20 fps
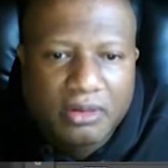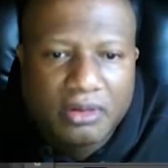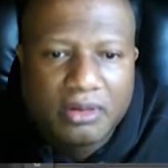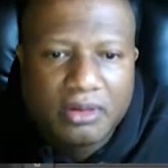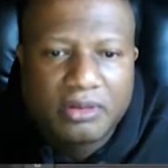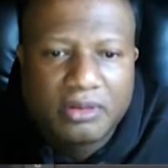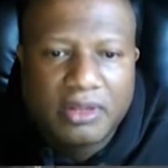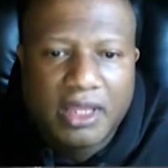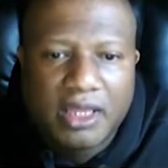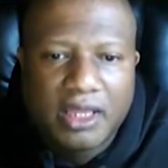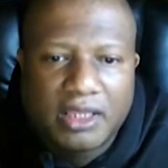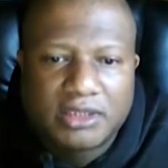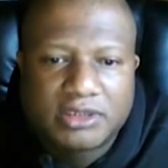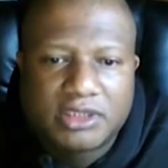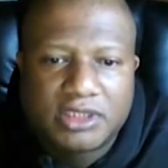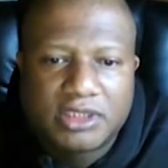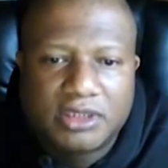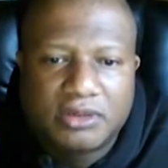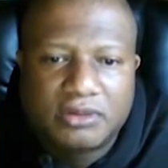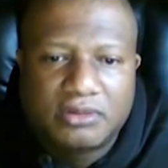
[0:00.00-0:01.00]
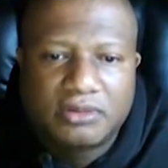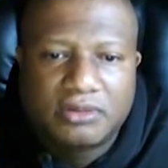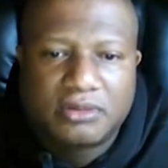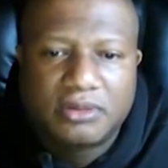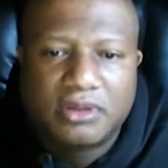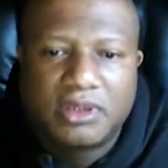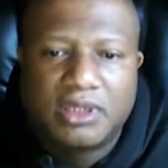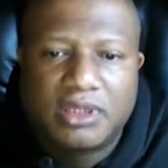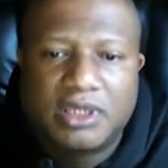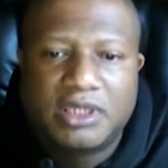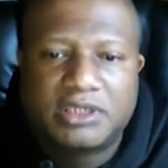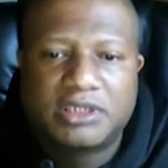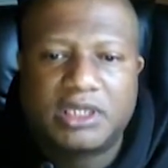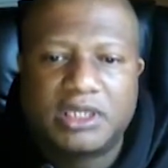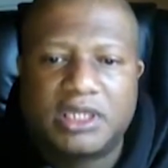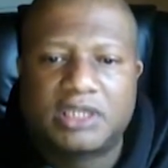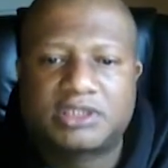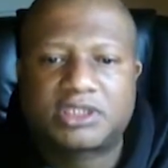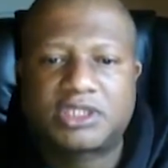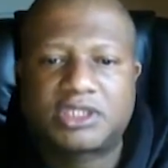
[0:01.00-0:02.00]
That looks cute. She looks
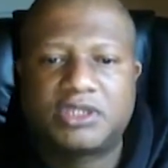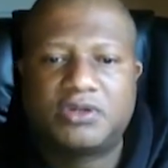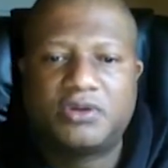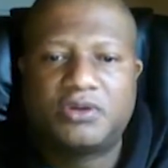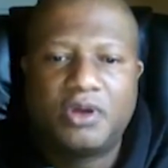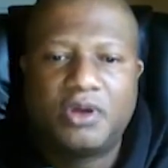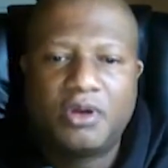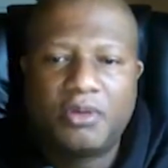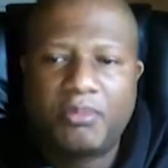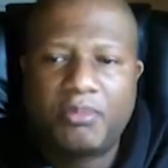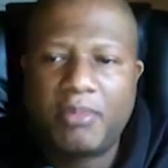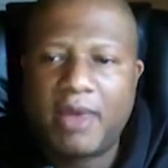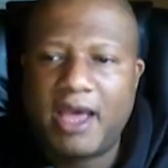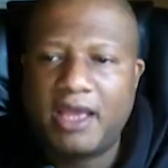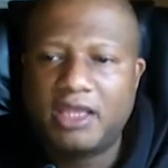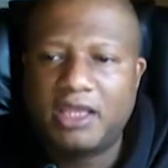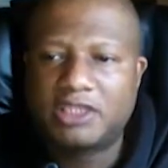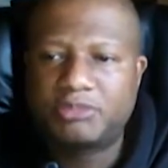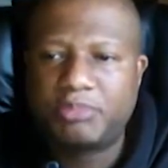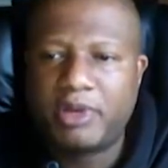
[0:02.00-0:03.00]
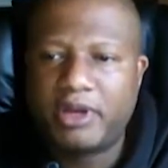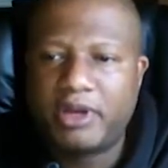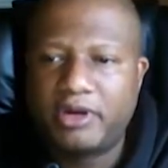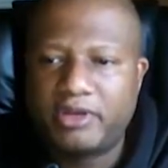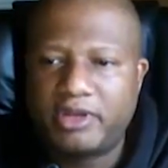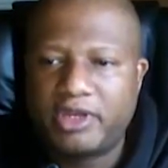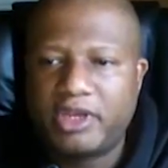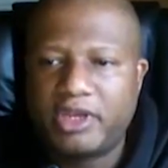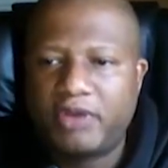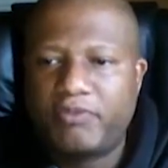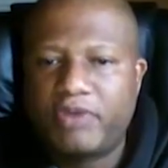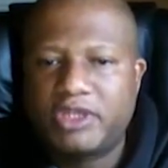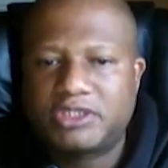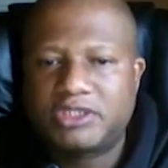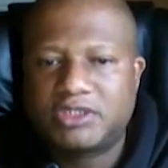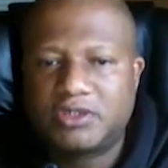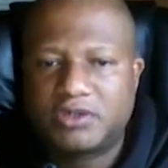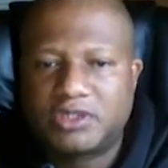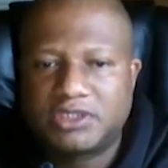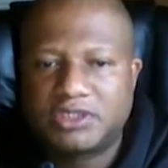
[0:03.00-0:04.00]
cute. Mine looks better than the original,
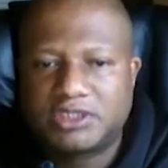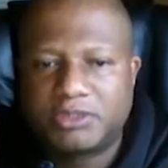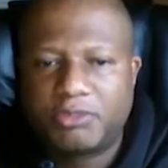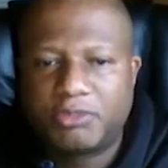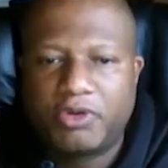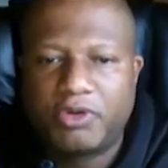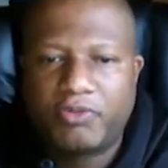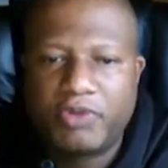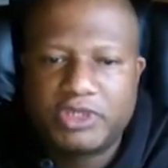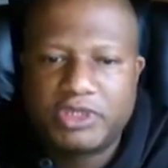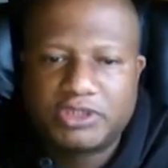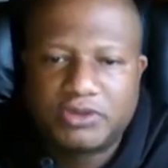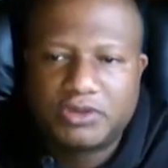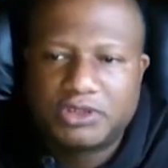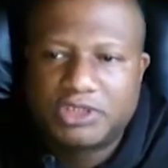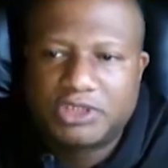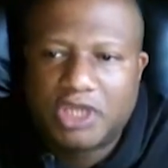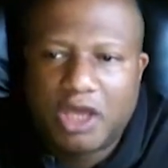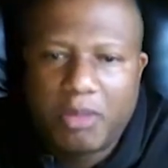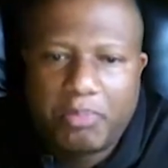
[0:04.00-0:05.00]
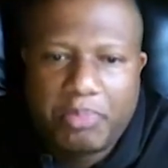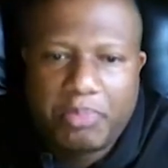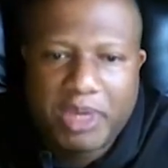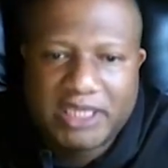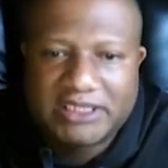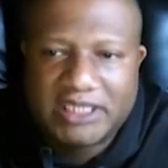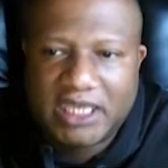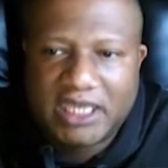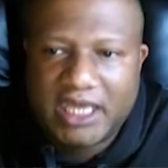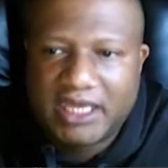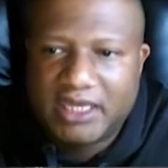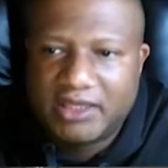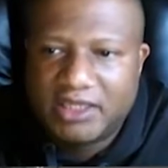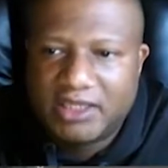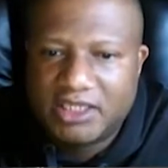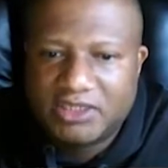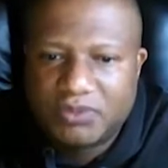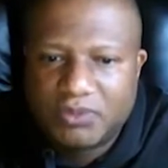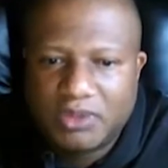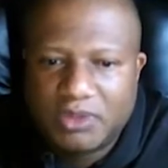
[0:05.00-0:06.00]
because the original is all pixelated. This
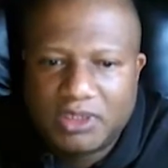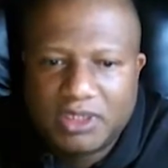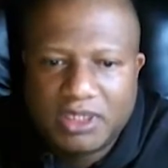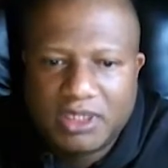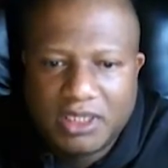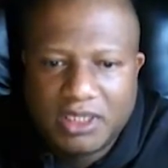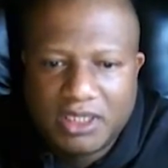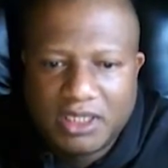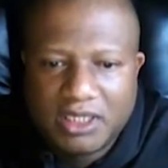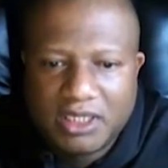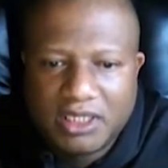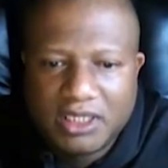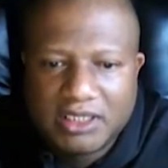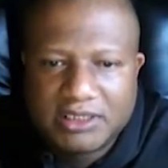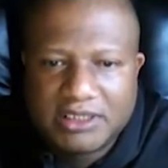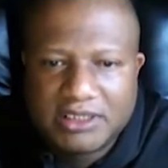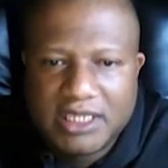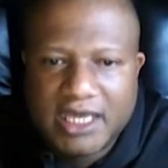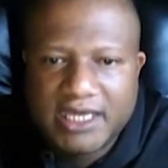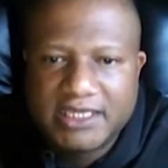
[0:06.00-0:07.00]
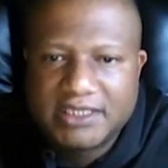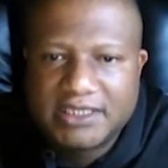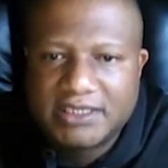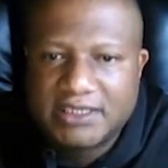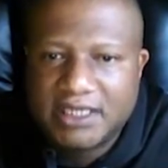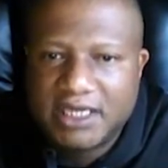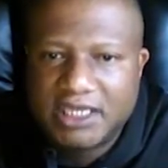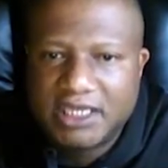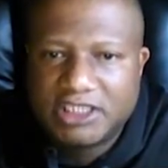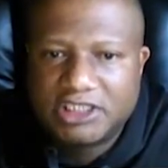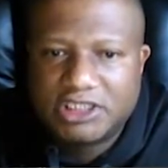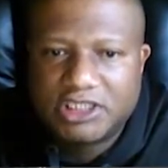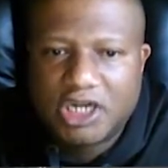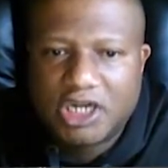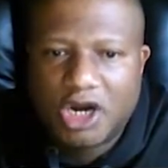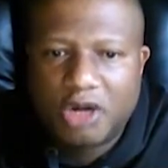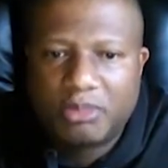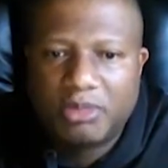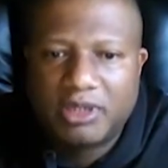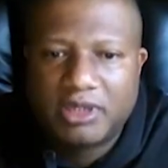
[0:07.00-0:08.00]
one is nice and sharp.
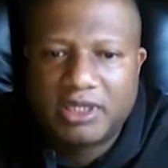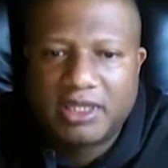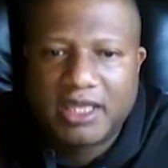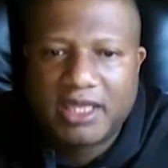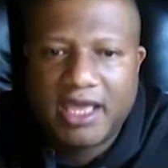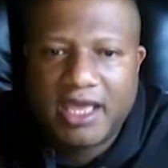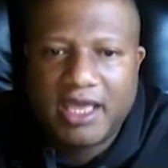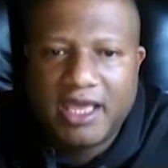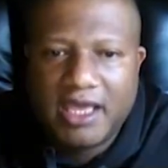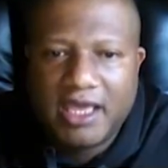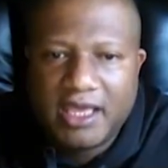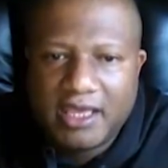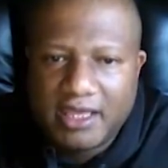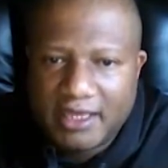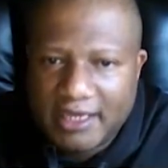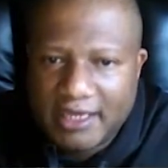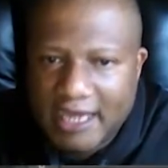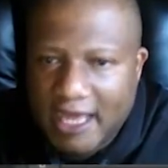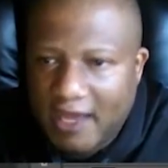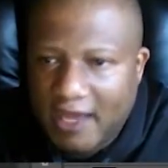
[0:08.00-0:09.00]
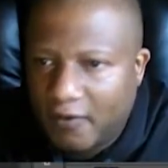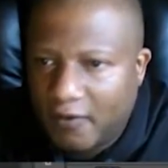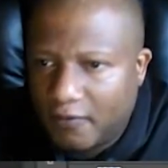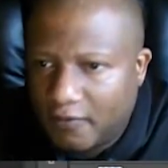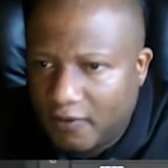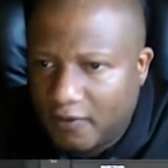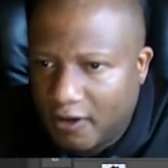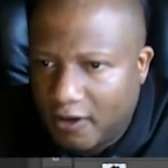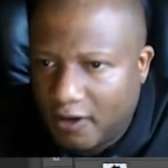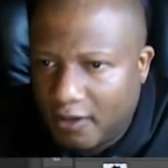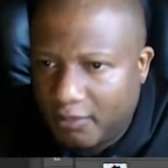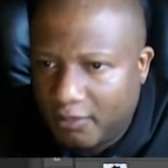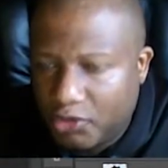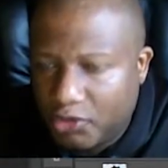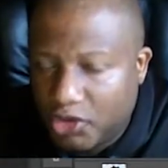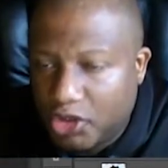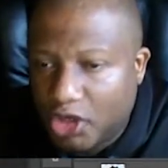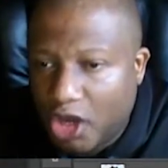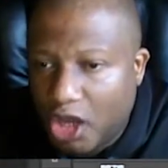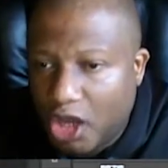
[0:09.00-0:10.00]
Look at that. Now, you could
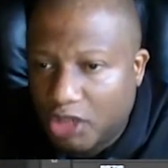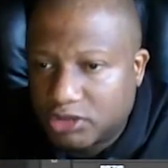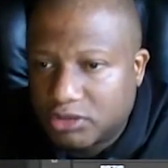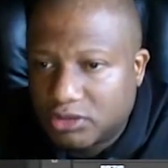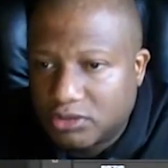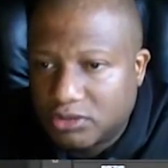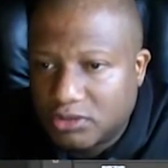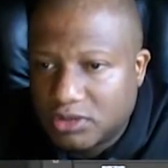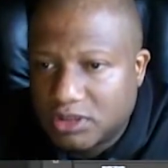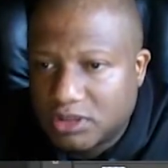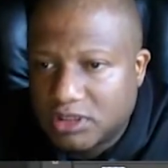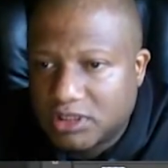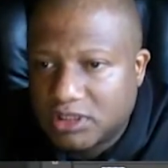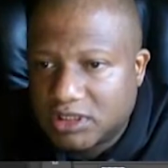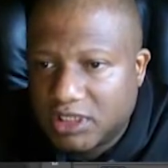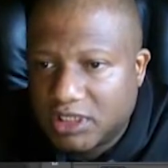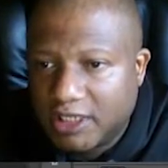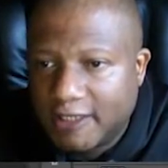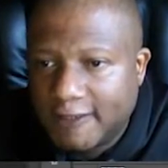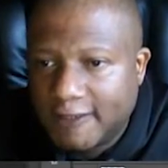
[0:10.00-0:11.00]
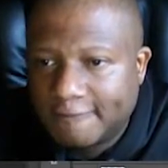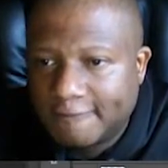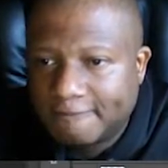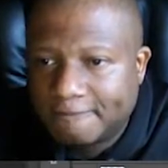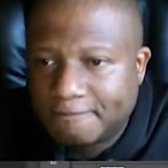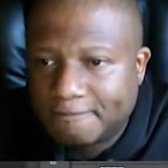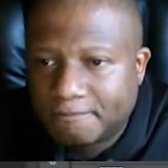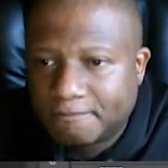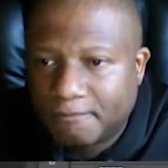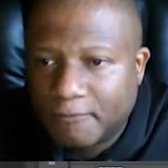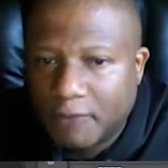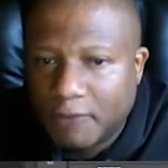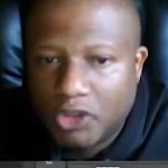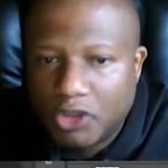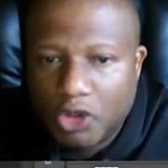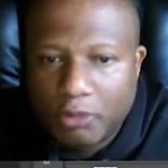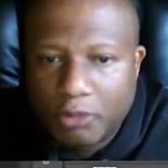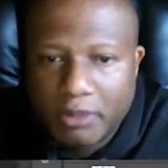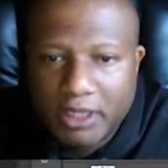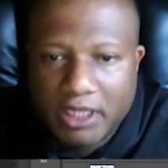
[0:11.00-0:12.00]
also do this in Adobe
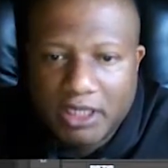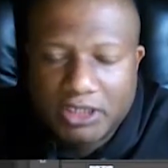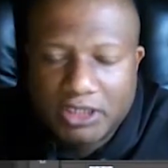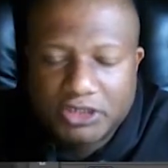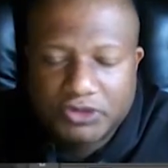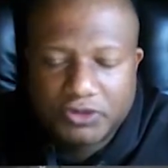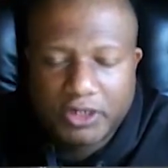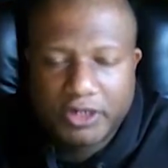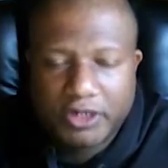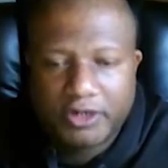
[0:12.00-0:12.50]
Illustrator.